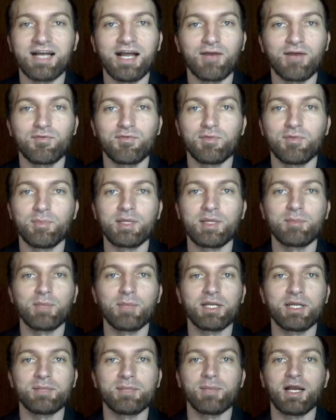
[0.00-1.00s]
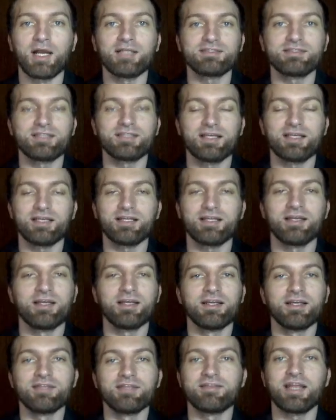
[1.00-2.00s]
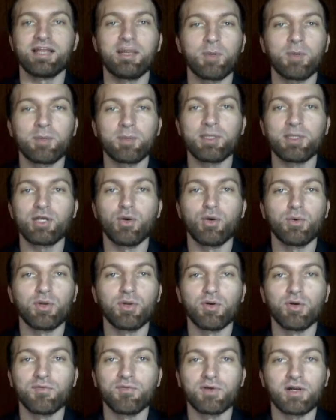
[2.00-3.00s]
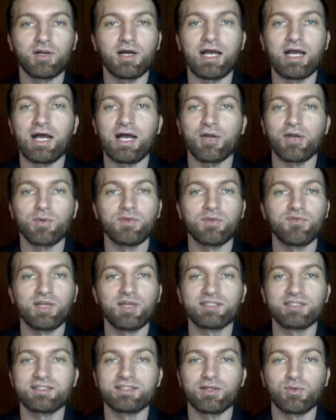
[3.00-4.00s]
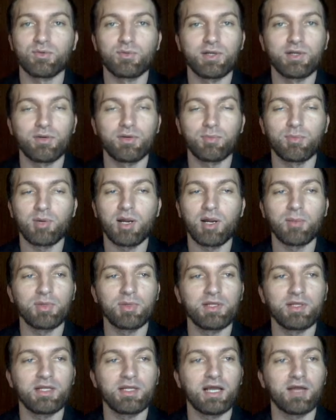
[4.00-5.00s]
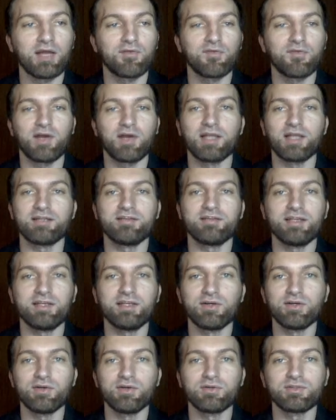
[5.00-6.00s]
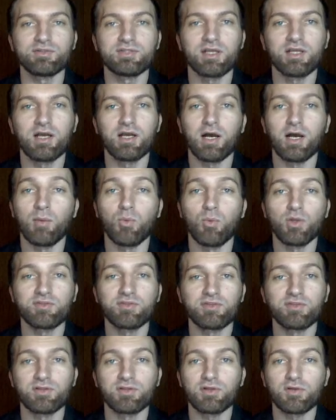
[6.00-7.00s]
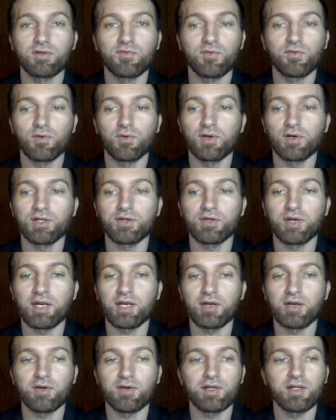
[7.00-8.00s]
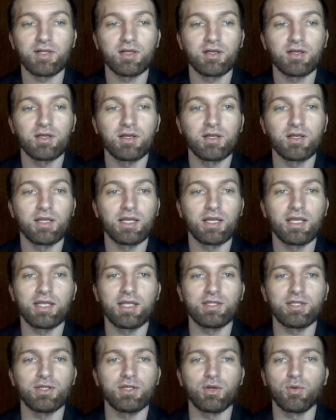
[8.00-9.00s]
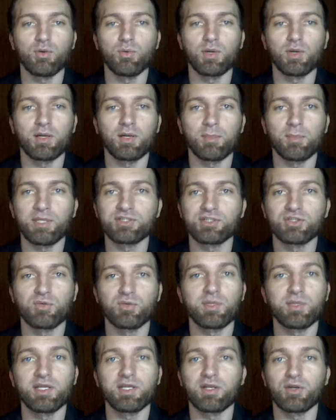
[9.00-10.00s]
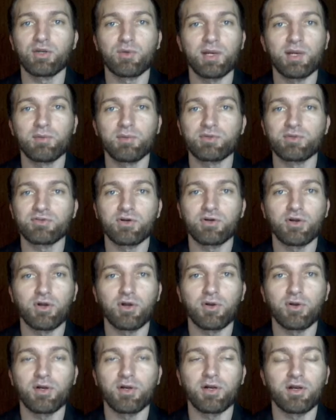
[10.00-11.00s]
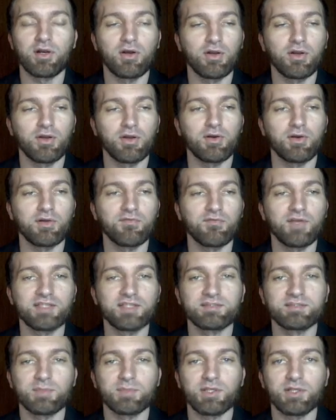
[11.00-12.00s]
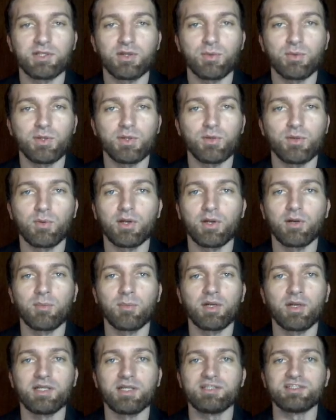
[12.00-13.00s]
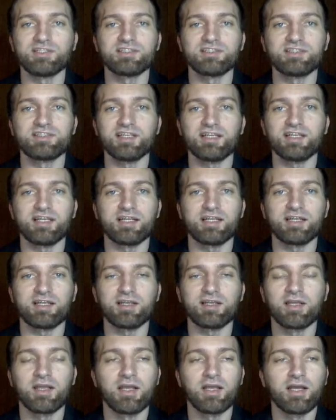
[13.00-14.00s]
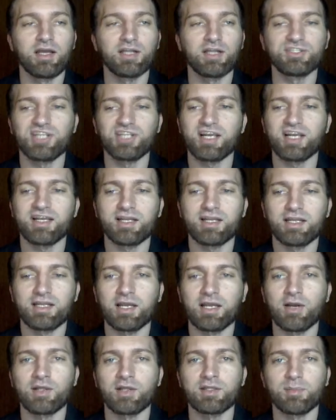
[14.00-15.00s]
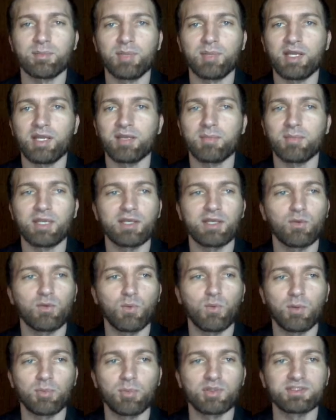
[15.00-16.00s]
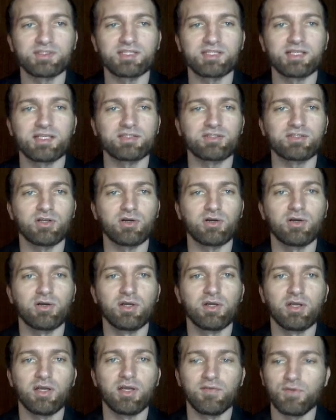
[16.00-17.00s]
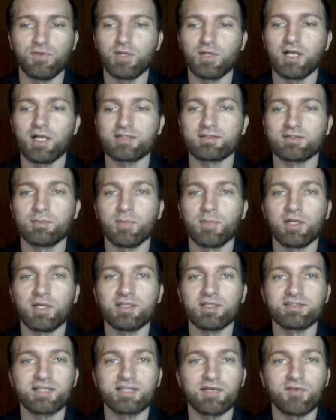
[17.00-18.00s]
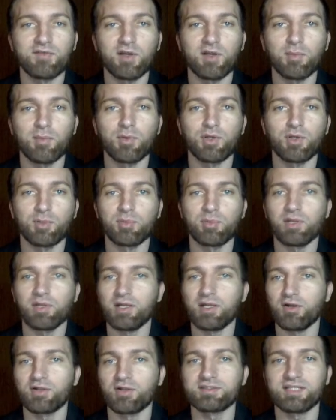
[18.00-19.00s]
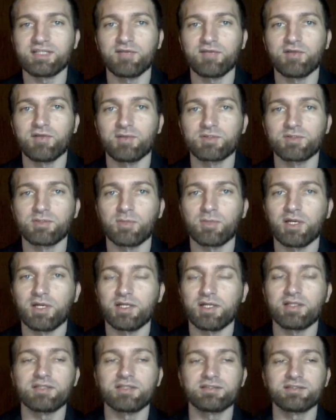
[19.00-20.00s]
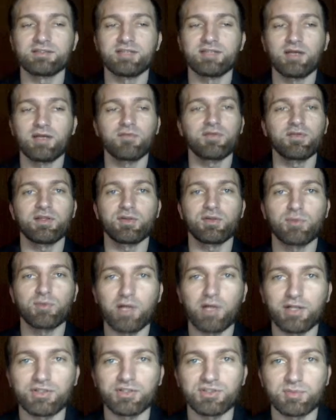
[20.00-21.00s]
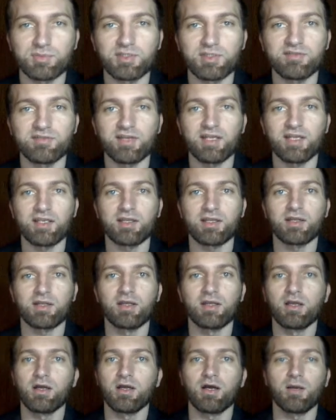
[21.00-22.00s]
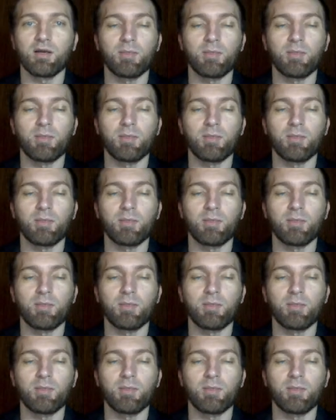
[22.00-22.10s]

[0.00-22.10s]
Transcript: It's Kyle from Big Money Mindset. Today, I'm going to be going over how to invest in a rental property, how to find deals, what to look for in your area, and we're going to make sure we get a great return on our investment. We don't want our money just sitting in a checking account at the bank making 1%. So, if you got some money saved up or you're planning on saving up some money, this is definitely the route you should be taking.